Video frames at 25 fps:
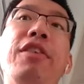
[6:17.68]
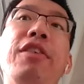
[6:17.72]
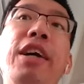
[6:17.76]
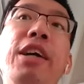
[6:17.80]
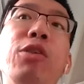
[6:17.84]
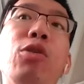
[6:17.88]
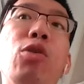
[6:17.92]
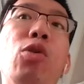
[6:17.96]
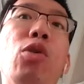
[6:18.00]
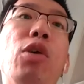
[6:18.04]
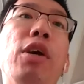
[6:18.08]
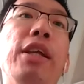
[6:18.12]

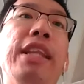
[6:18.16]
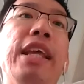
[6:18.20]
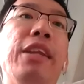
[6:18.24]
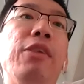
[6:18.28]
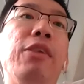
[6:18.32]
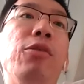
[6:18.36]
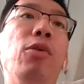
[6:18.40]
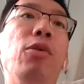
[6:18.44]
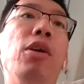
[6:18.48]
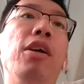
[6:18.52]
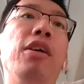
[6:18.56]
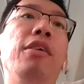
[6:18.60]
Filecoin
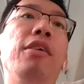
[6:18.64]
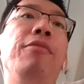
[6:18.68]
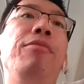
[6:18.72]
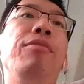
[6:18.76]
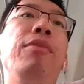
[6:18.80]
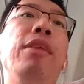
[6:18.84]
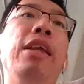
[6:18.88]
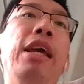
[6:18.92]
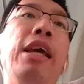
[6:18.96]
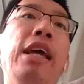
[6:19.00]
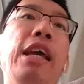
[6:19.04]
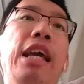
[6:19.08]
network
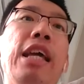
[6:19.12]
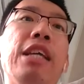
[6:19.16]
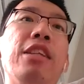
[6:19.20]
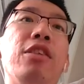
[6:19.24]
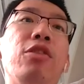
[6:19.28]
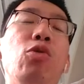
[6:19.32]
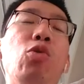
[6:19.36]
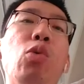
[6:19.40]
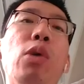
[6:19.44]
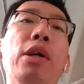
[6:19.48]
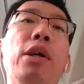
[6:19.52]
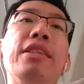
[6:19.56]

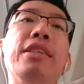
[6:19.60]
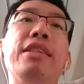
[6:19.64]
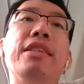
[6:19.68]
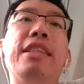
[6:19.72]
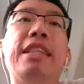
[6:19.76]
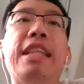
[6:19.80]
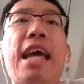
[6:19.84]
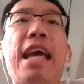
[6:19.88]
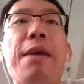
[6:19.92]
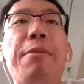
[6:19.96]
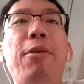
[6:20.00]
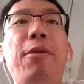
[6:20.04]
is one
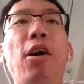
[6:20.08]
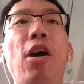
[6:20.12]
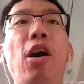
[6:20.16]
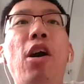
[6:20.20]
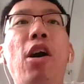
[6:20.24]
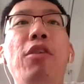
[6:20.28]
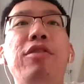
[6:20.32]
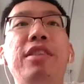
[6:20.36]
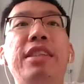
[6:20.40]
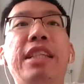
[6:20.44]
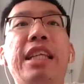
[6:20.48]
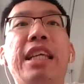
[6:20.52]
step
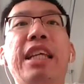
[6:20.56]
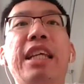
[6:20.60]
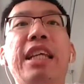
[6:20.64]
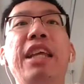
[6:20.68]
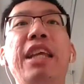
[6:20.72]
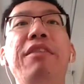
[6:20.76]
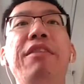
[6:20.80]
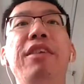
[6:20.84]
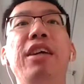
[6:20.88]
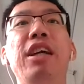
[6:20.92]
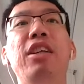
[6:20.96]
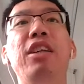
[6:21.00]
of
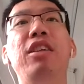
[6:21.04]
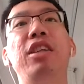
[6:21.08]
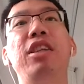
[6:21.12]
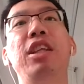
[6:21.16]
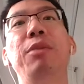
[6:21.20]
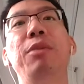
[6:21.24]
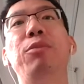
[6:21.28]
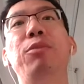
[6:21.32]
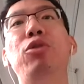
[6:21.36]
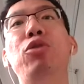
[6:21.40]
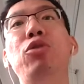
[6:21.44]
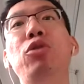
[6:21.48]
significant
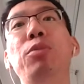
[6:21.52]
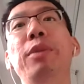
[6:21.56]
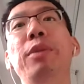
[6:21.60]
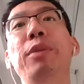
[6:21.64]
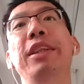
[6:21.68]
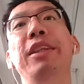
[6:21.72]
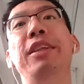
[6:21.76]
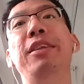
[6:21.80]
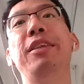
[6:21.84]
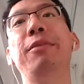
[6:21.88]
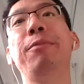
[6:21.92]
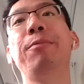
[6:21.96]

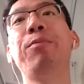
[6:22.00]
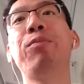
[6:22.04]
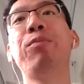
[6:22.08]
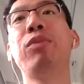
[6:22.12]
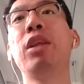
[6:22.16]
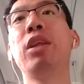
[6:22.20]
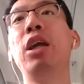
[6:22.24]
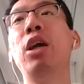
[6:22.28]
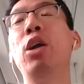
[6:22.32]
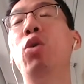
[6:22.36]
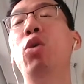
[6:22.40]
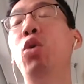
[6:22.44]
improvement.
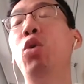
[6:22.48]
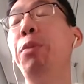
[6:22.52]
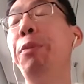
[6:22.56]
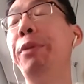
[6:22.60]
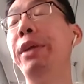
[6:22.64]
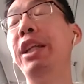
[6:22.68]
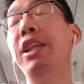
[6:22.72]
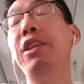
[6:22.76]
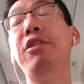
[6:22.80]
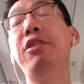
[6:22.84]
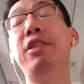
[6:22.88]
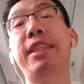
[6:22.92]
We
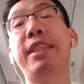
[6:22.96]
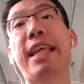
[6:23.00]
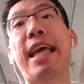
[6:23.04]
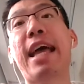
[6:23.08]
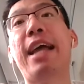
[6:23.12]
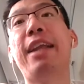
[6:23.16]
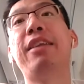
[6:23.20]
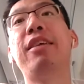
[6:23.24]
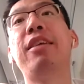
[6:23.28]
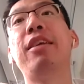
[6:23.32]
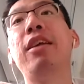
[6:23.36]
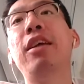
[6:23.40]
believe
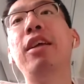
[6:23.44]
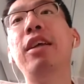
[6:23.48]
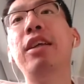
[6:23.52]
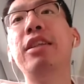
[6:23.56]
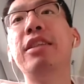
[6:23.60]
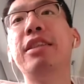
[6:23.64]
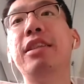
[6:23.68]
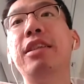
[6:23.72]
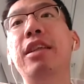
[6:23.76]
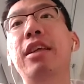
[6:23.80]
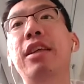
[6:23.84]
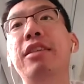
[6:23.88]
that
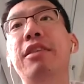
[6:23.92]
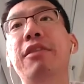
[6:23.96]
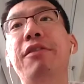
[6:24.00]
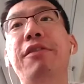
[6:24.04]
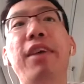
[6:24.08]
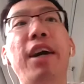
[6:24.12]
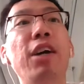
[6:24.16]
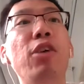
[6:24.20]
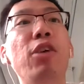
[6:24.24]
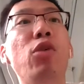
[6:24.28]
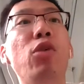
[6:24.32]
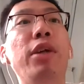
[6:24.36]
the
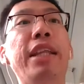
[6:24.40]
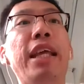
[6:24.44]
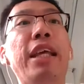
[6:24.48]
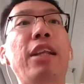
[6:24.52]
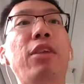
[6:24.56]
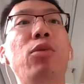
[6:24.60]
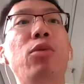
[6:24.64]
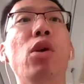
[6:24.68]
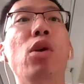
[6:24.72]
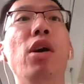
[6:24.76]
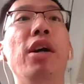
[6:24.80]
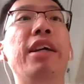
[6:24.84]
Filecoin
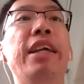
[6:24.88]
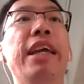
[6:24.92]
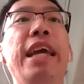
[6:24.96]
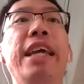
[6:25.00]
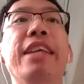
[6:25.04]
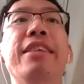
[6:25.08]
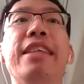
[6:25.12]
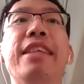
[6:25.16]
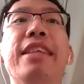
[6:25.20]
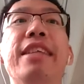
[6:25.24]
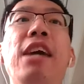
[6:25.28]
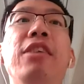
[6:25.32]
network
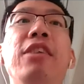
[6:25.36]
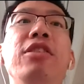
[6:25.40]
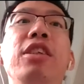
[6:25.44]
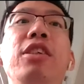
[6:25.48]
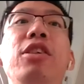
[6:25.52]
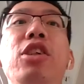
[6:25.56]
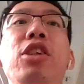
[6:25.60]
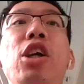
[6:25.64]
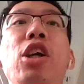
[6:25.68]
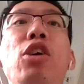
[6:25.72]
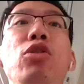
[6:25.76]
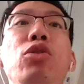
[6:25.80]
is on
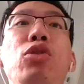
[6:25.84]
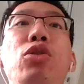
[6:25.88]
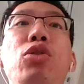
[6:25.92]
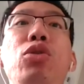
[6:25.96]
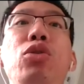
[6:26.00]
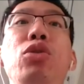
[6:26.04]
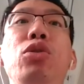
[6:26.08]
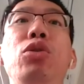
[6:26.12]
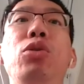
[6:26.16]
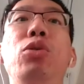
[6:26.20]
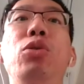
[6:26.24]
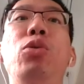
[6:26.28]
the road
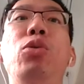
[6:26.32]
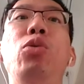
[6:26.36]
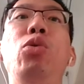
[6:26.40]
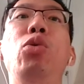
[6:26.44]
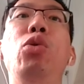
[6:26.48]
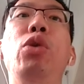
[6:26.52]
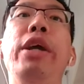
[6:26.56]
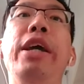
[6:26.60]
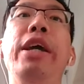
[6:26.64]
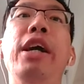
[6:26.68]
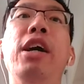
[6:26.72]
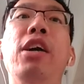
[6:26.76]
to
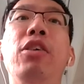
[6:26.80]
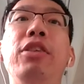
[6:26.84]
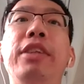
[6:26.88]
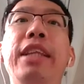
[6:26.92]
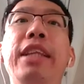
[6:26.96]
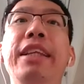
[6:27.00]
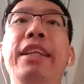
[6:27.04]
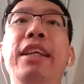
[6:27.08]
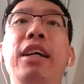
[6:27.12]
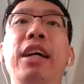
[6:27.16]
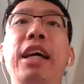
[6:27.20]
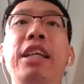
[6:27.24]
real
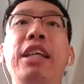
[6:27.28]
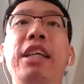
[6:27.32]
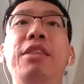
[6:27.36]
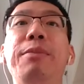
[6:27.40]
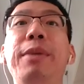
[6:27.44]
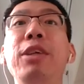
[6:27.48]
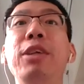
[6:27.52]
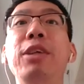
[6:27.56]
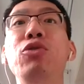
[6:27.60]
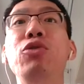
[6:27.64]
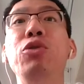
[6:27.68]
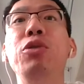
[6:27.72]
data
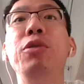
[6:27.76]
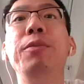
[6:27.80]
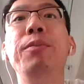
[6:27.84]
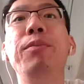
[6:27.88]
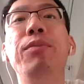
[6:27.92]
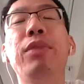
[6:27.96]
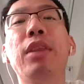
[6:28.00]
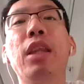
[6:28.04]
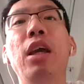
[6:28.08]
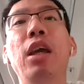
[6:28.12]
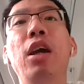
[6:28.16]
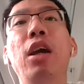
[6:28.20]
expansion,
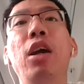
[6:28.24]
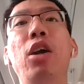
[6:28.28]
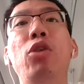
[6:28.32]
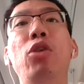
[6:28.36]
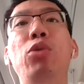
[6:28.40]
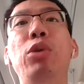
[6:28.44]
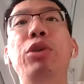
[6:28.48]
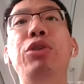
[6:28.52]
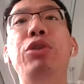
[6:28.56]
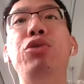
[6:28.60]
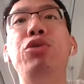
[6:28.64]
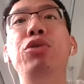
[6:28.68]

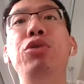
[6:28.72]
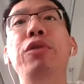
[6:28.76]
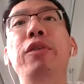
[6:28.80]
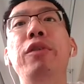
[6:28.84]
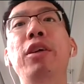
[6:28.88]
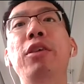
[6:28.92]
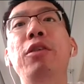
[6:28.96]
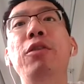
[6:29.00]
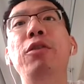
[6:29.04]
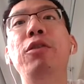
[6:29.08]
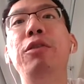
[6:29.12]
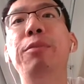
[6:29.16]

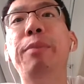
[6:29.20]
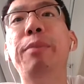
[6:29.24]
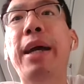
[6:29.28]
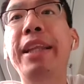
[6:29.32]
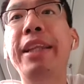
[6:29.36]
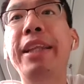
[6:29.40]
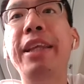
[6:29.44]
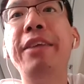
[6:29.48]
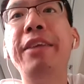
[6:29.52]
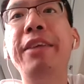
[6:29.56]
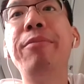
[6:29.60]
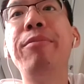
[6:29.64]
retrieval
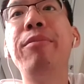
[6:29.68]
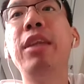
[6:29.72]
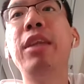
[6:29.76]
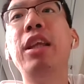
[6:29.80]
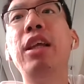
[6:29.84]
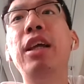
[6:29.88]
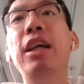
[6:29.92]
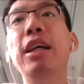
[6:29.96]
mining,